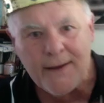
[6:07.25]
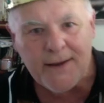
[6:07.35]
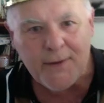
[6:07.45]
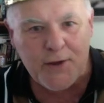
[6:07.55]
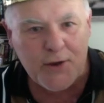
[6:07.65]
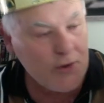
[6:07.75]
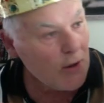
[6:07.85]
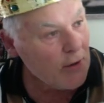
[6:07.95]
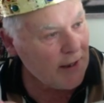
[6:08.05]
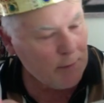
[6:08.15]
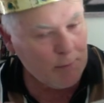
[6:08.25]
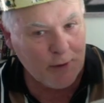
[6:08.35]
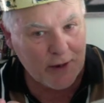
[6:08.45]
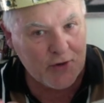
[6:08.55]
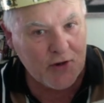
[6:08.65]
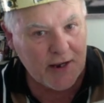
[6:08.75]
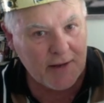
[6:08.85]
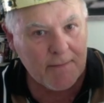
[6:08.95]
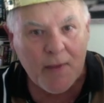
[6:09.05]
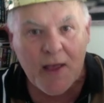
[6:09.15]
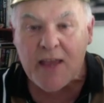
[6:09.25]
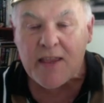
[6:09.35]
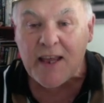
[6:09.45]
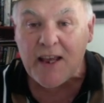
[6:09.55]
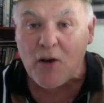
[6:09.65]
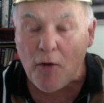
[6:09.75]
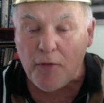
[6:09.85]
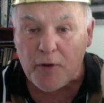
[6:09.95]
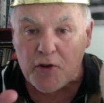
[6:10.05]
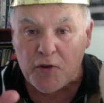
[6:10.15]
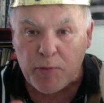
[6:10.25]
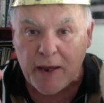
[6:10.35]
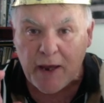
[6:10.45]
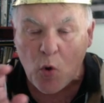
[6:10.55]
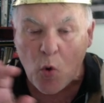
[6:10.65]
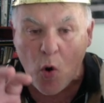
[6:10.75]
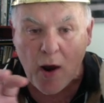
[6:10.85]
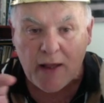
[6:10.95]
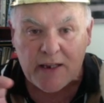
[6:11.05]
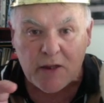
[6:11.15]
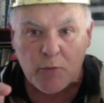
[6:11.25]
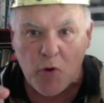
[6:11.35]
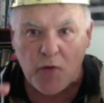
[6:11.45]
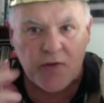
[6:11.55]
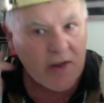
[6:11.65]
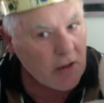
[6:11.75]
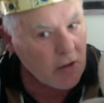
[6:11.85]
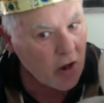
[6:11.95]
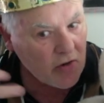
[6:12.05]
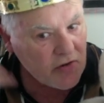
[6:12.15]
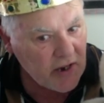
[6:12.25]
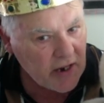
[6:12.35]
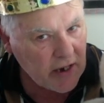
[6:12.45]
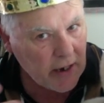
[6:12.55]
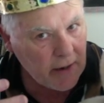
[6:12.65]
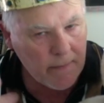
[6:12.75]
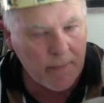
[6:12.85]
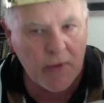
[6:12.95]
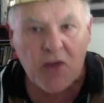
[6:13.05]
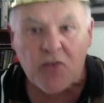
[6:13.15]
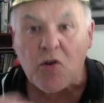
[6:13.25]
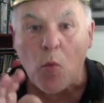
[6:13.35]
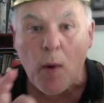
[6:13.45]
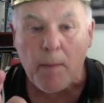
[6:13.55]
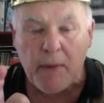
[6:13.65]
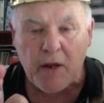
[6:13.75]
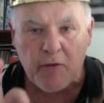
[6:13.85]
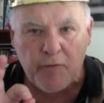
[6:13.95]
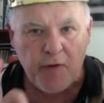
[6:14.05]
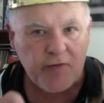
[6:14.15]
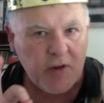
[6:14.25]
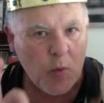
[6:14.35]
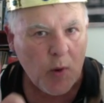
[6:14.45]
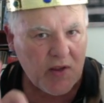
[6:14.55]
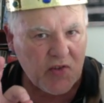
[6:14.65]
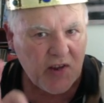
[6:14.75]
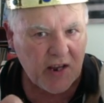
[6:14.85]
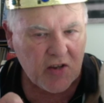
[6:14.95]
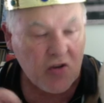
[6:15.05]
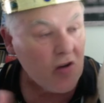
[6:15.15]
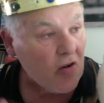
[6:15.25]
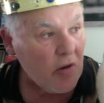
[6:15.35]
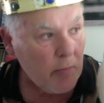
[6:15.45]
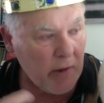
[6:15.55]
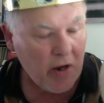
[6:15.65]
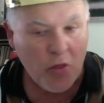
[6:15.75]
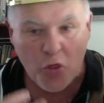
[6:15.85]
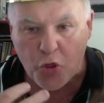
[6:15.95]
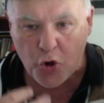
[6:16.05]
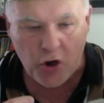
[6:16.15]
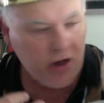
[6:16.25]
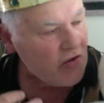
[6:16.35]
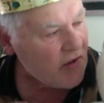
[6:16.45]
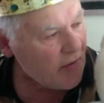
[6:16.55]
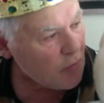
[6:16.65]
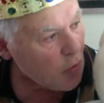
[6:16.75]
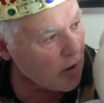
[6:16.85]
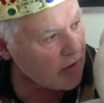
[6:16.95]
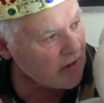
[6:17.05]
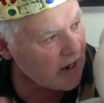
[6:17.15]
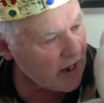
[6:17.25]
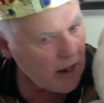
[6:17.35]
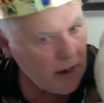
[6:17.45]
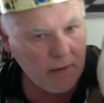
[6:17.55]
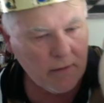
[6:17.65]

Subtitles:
When you're choking them like chicken, they often just play quiet little moves, and the clock's ticking. It's got 1 minute and 51 seconds. I've got 1 minute and 37, right, Teddy?